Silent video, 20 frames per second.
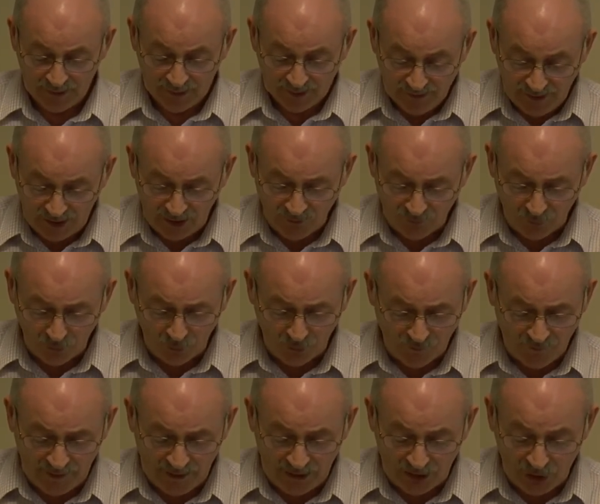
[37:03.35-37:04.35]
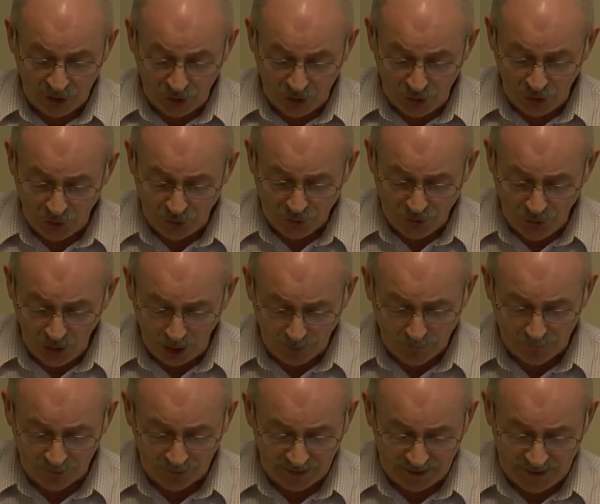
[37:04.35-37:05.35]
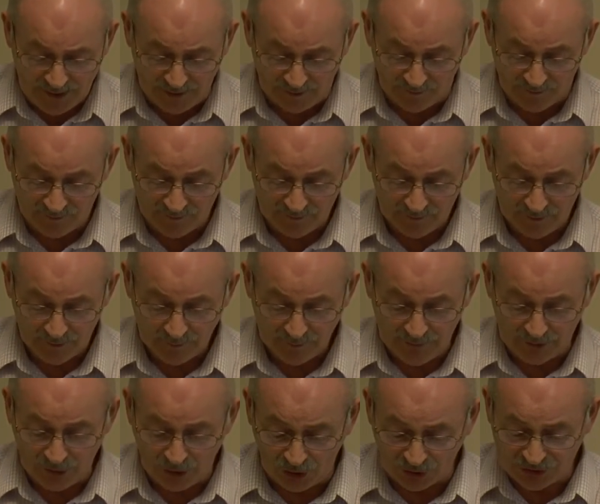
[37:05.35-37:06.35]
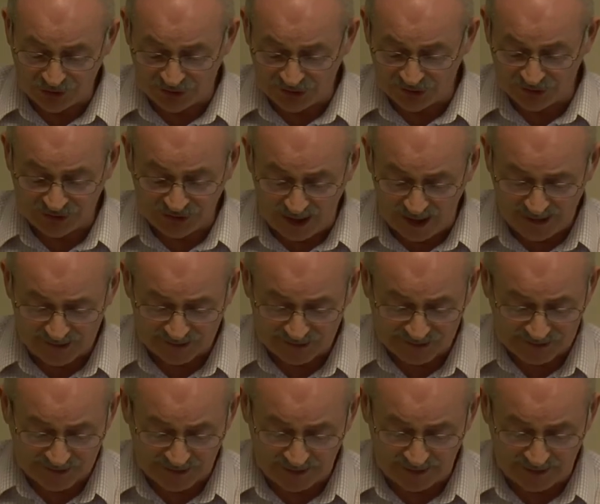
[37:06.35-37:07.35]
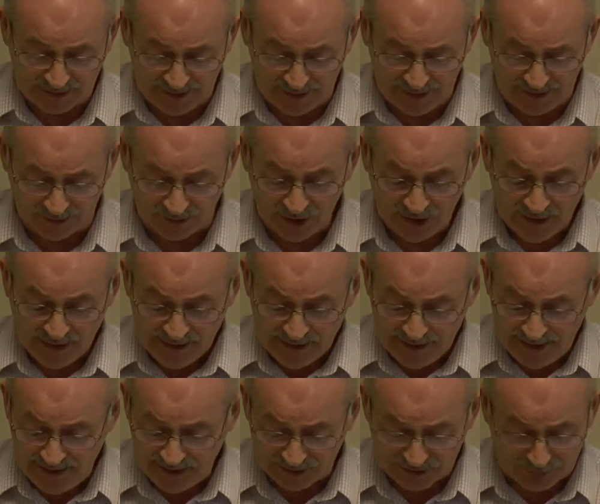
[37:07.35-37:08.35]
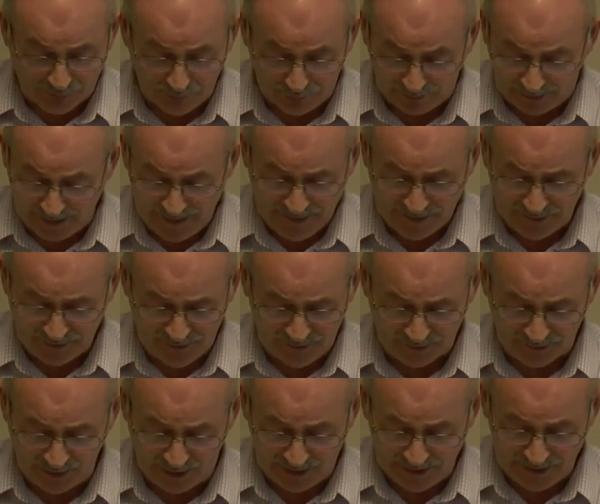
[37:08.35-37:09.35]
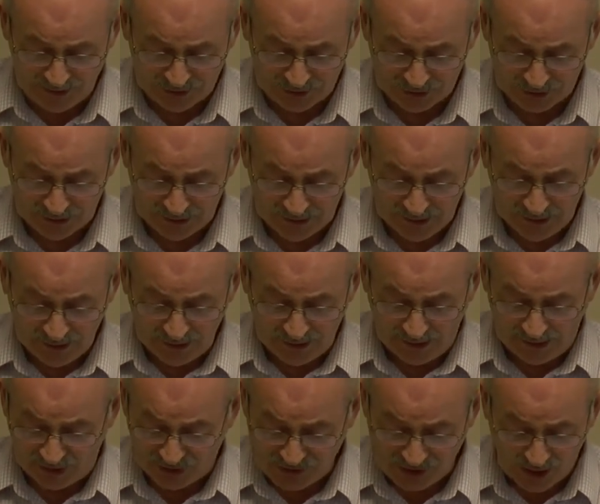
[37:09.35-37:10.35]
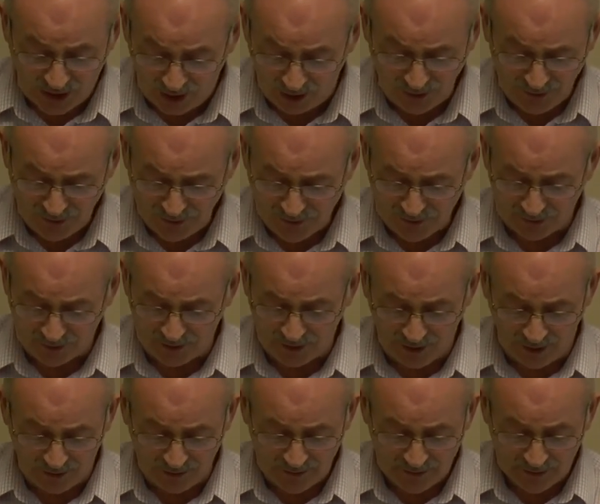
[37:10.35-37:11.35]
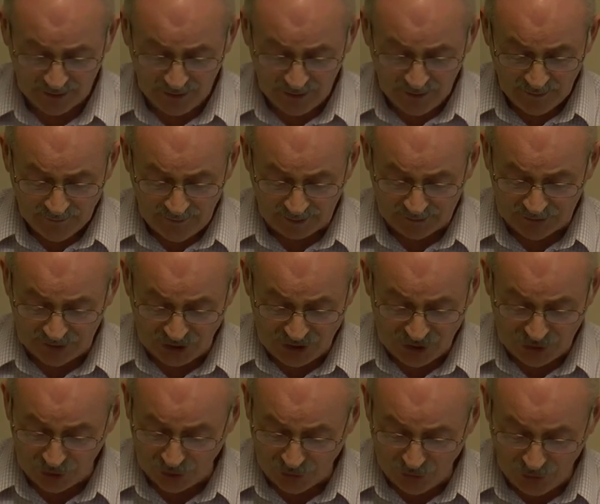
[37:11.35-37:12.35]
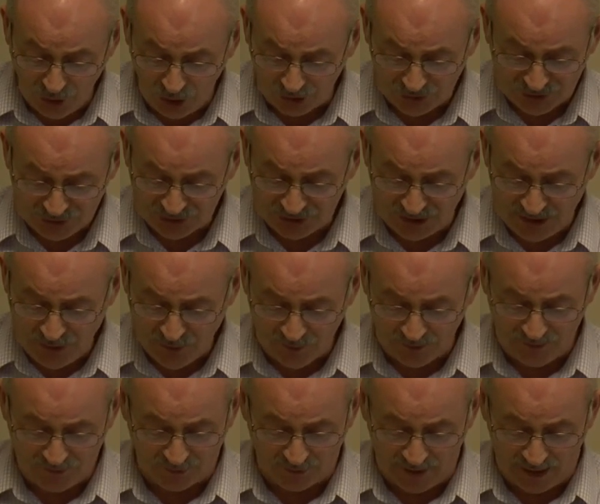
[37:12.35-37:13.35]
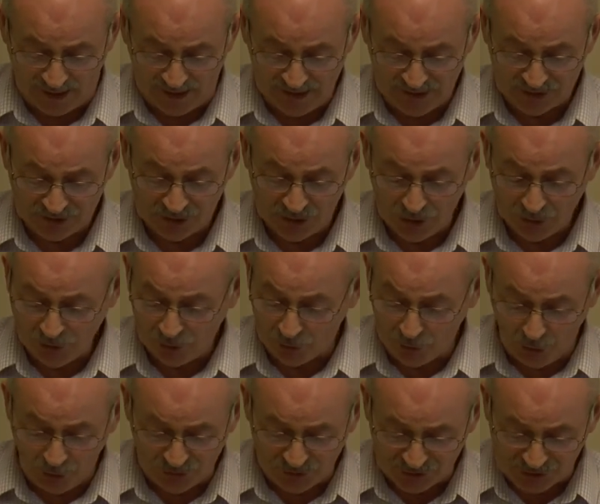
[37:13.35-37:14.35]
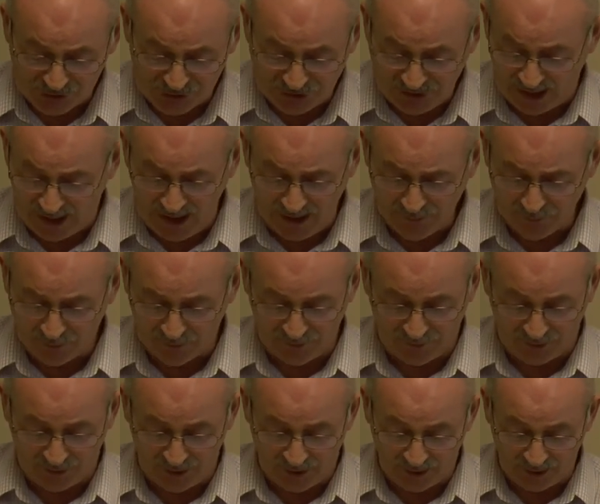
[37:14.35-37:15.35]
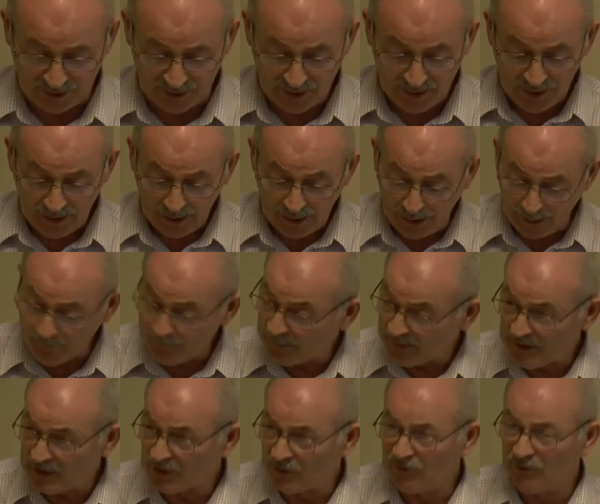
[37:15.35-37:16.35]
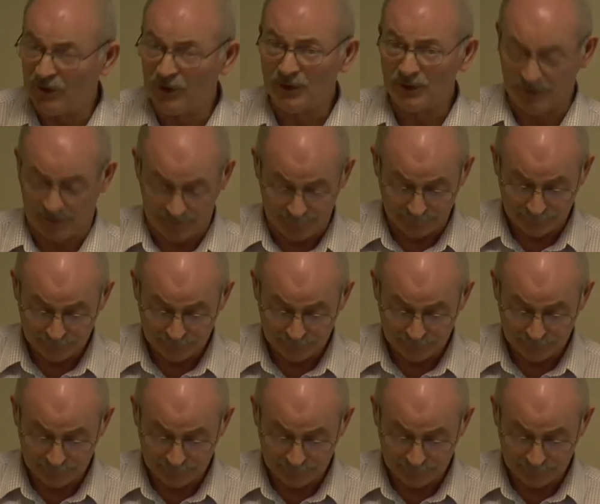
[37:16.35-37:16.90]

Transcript: Therefore they could not believe, because it Isaiah said again, he has blinded their eyes, he has hardened their heart, that they should not see with their eyes, nor understand with their heart, and be converted.